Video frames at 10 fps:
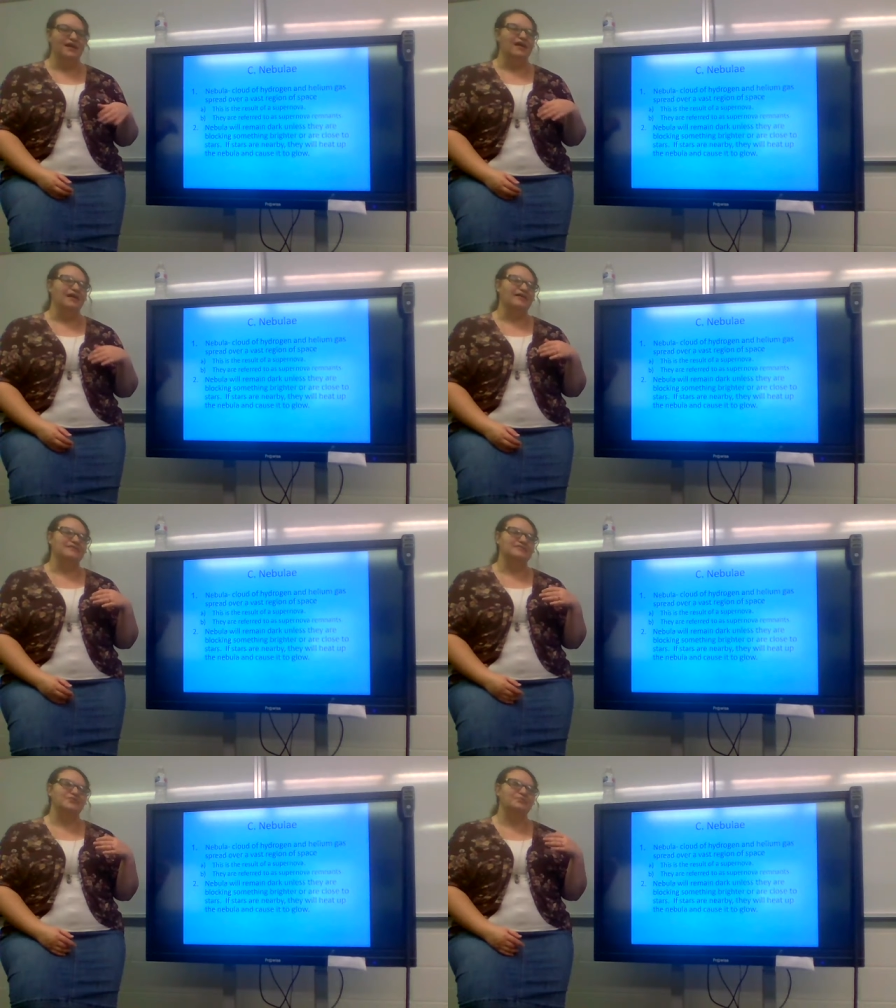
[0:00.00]
uh,
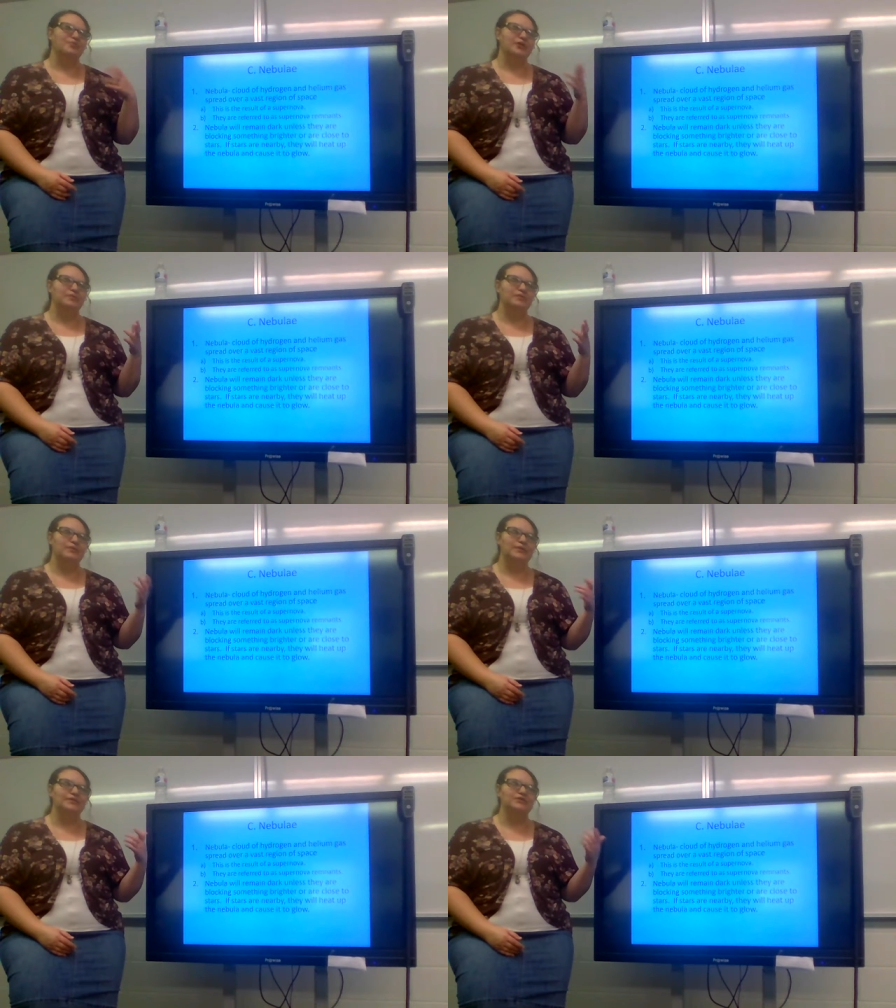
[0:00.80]
you probably
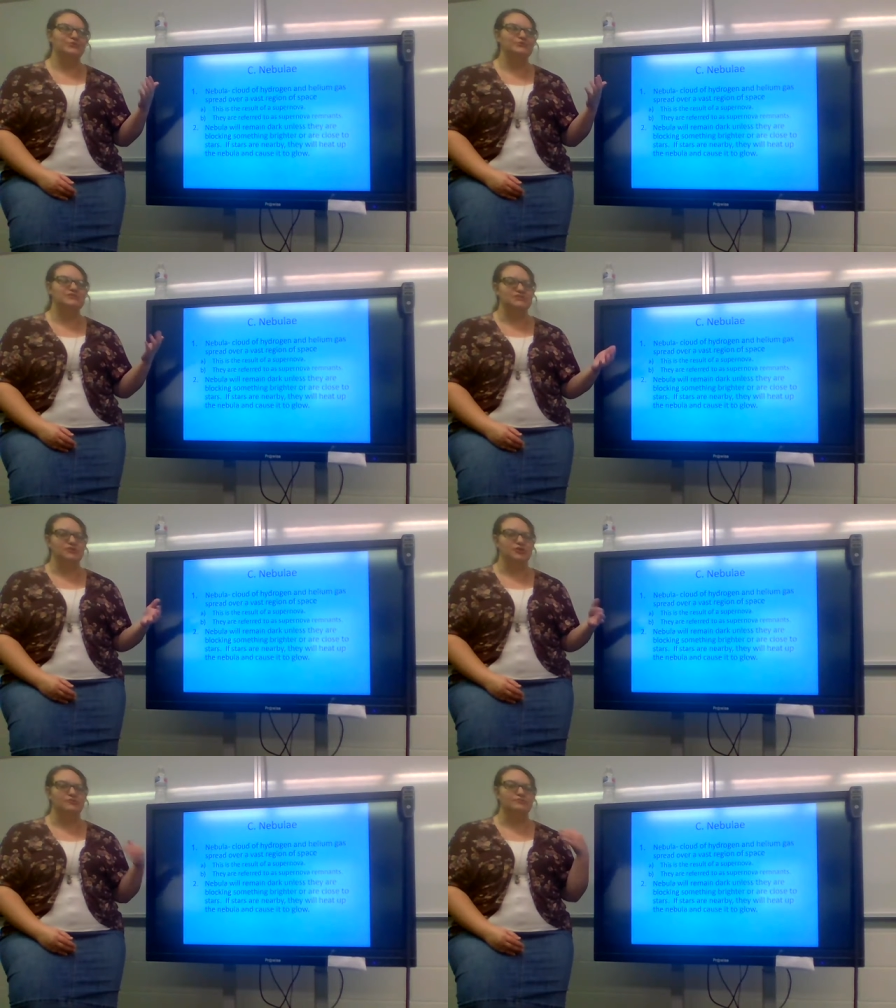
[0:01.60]
wouldn't use the
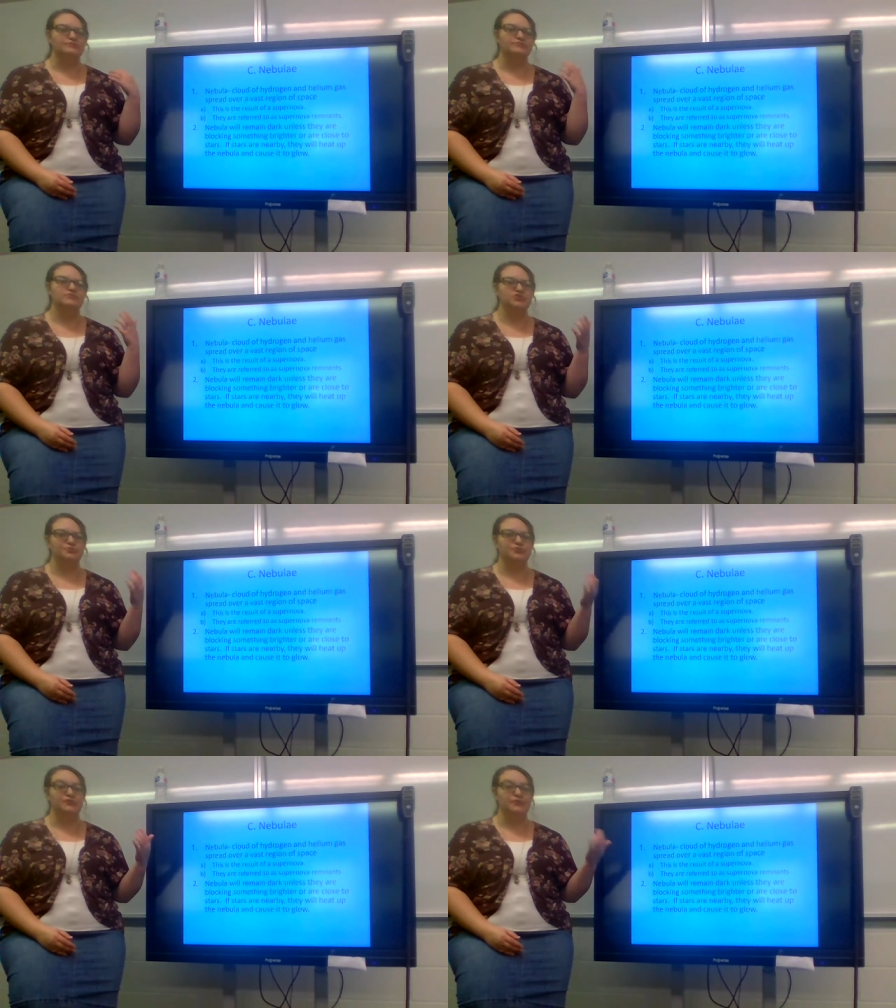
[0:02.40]
term
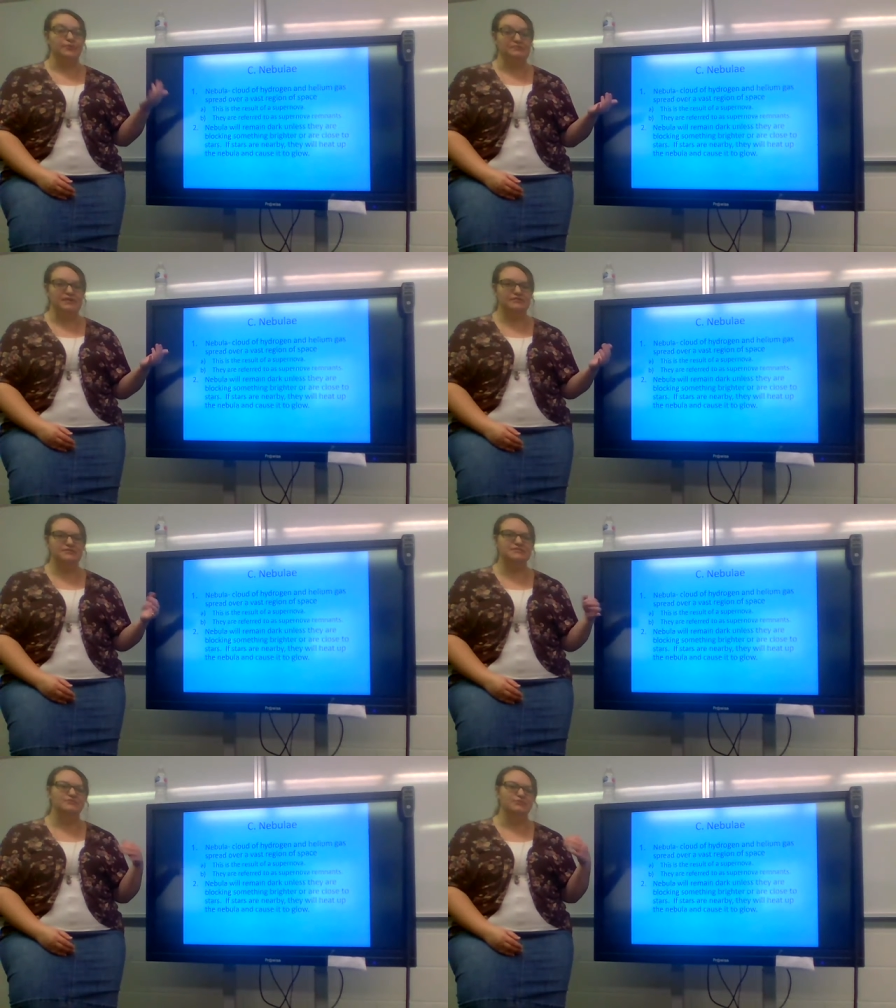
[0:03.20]
supernova
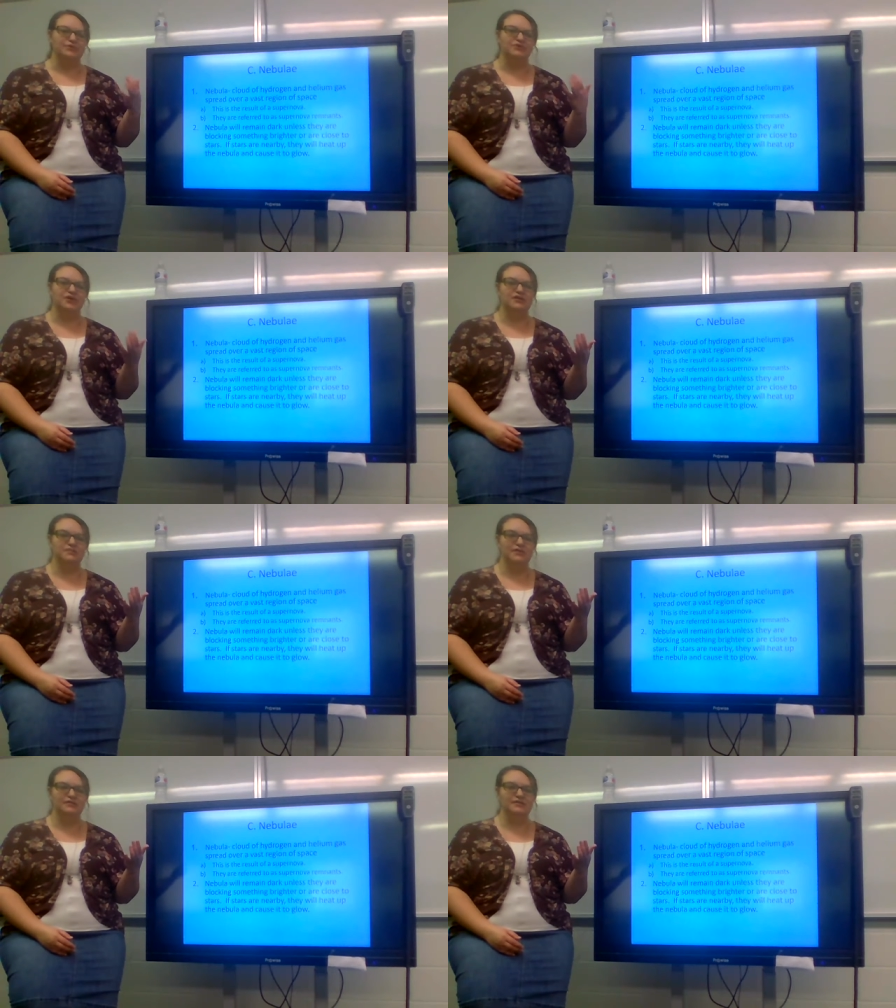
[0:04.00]
remnants when
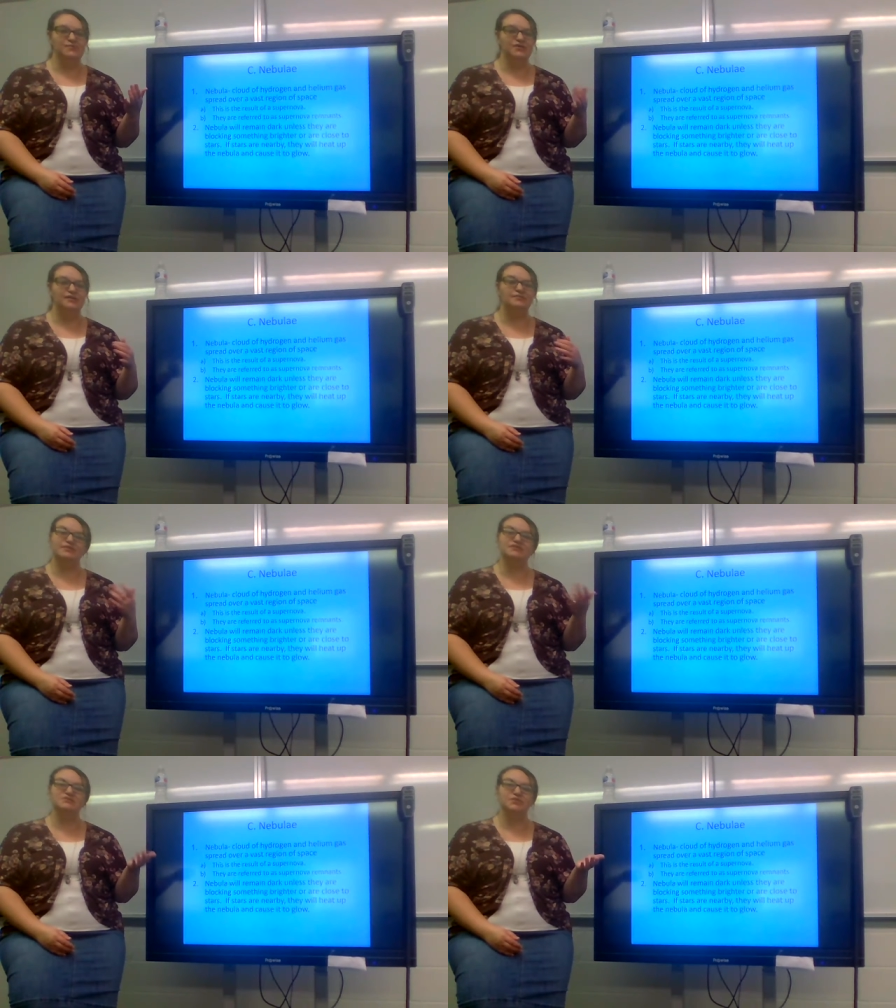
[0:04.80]
talking about nebula,
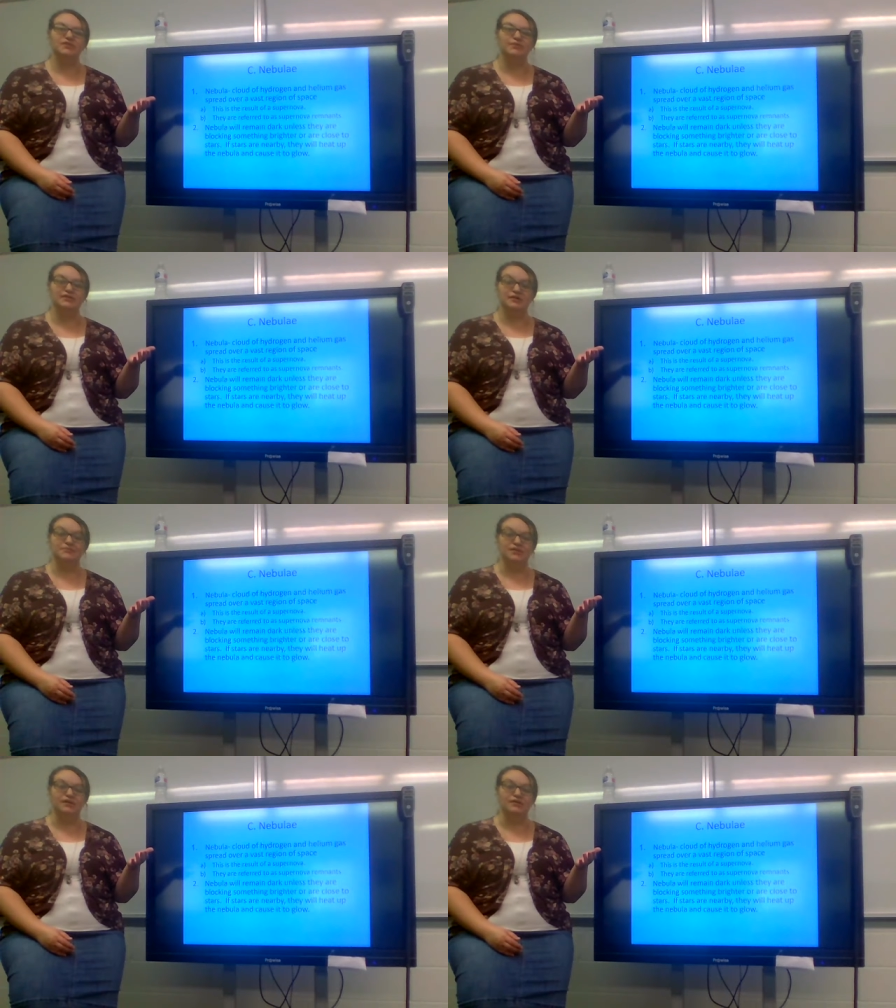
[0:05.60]
but that's really what
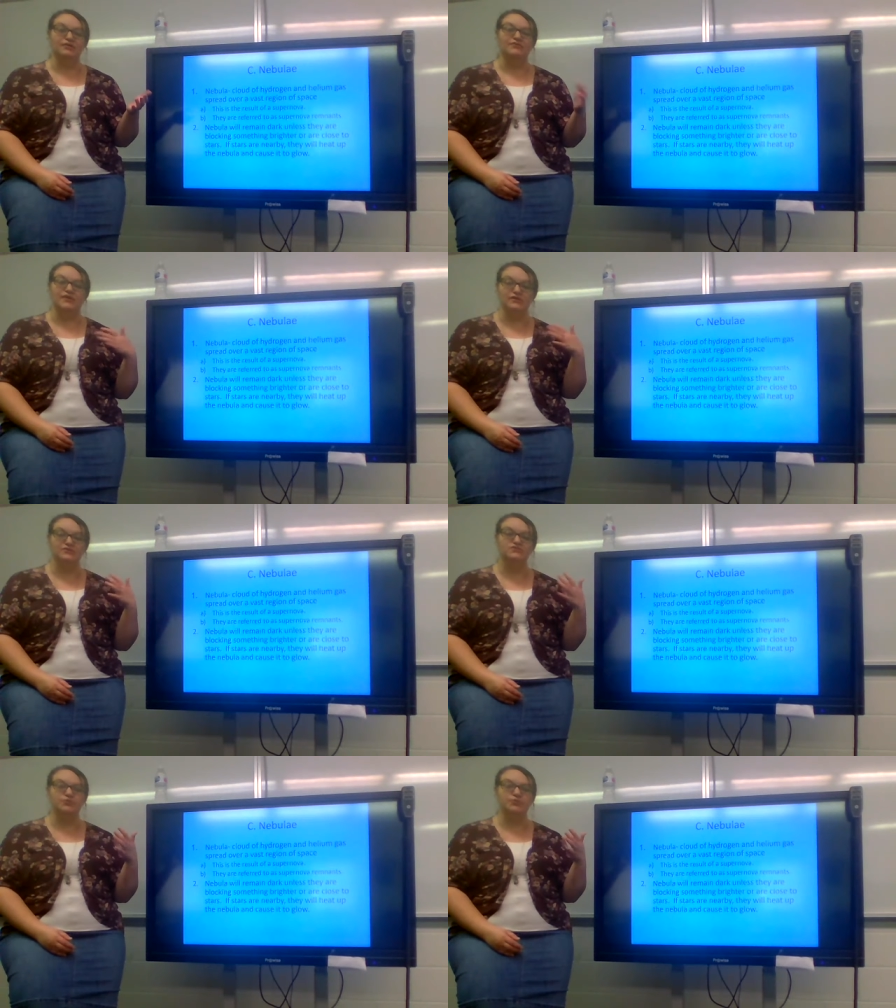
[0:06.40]
nebula are. They are
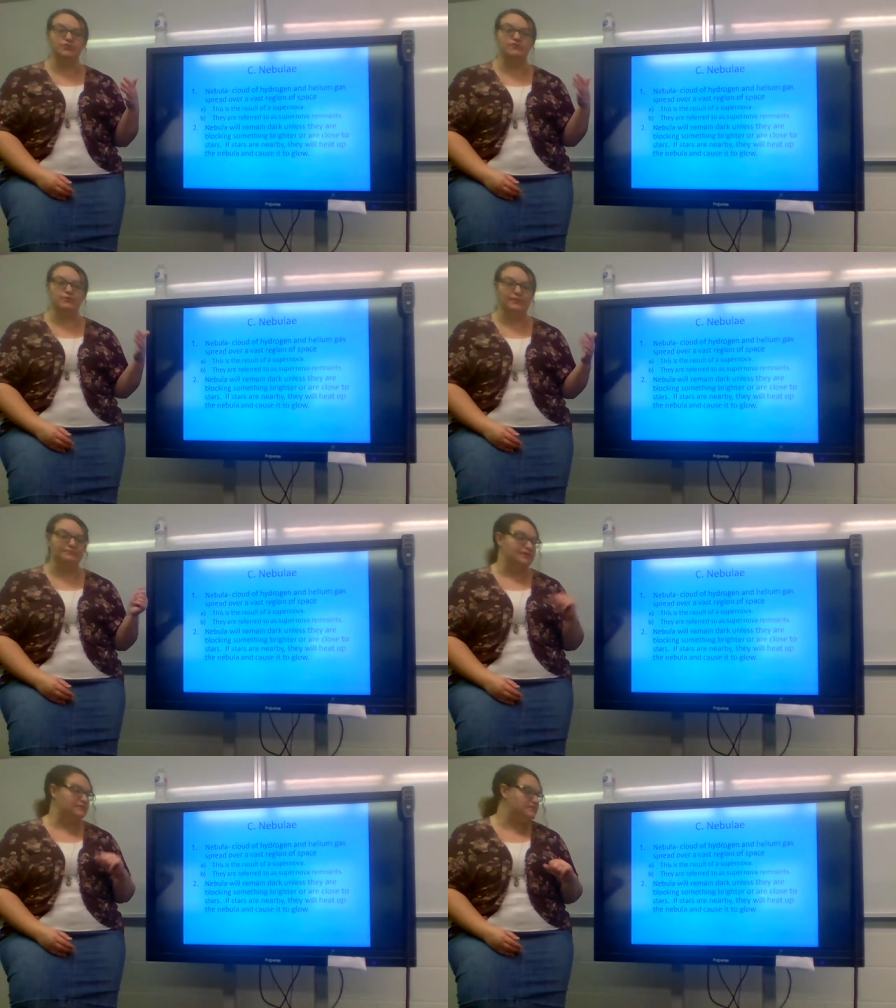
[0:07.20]
supernova
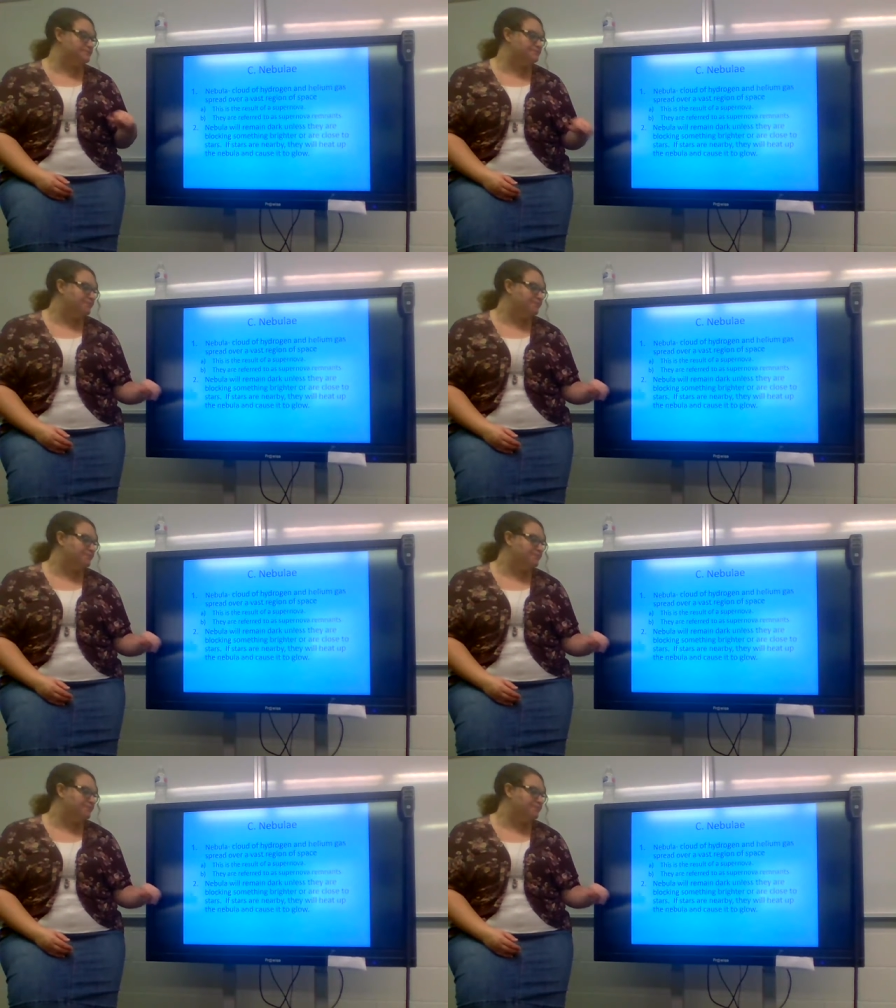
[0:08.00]
remnants.